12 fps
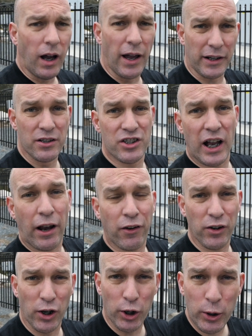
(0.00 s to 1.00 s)
I can charge
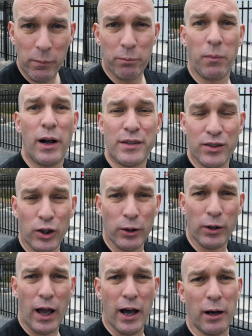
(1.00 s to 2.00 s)
at home with my
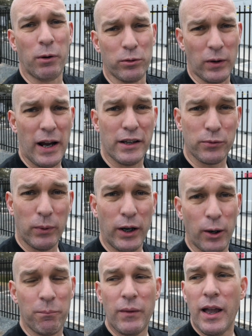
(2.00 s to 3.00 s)
solar array as
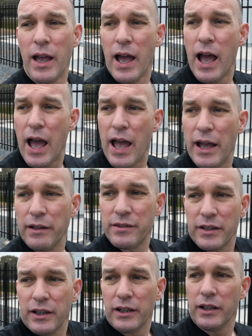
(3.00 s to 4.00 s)
well. And
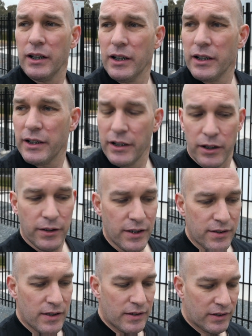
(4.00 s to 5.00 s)
you know,
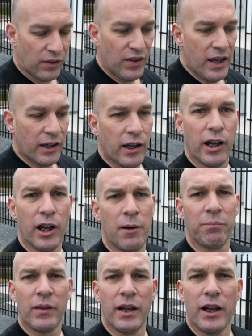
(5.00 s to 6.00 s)
this is the thing.
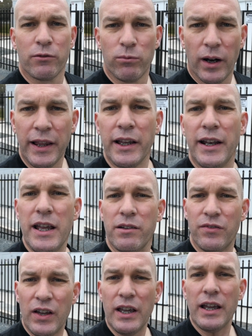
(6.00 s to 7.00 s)
Running an
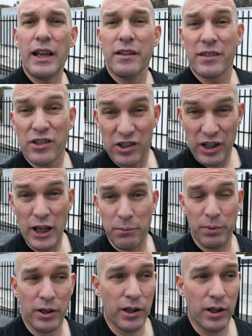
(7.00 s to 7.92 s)
EV is cheap.